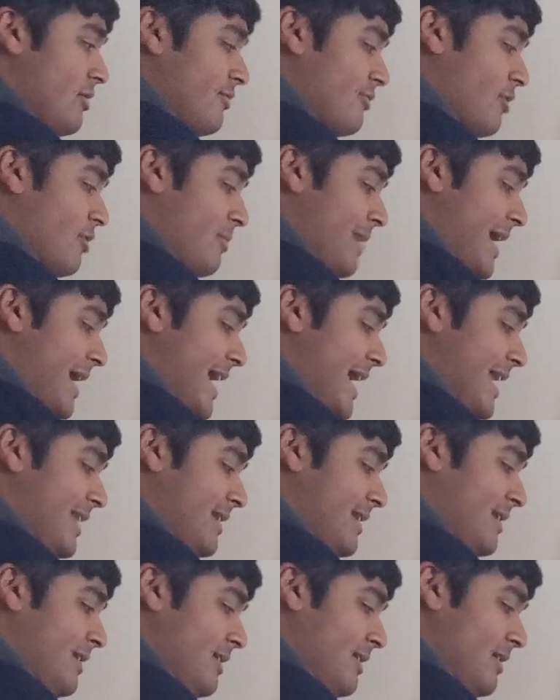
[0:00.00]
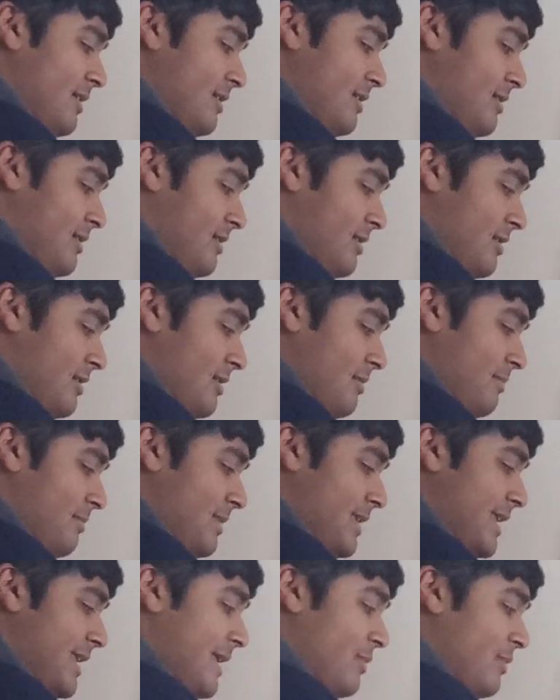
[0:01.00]
from n
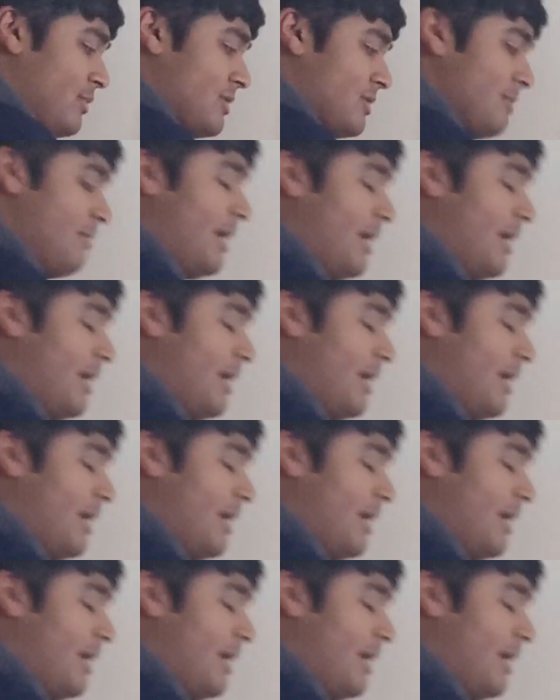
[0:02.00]
being equal to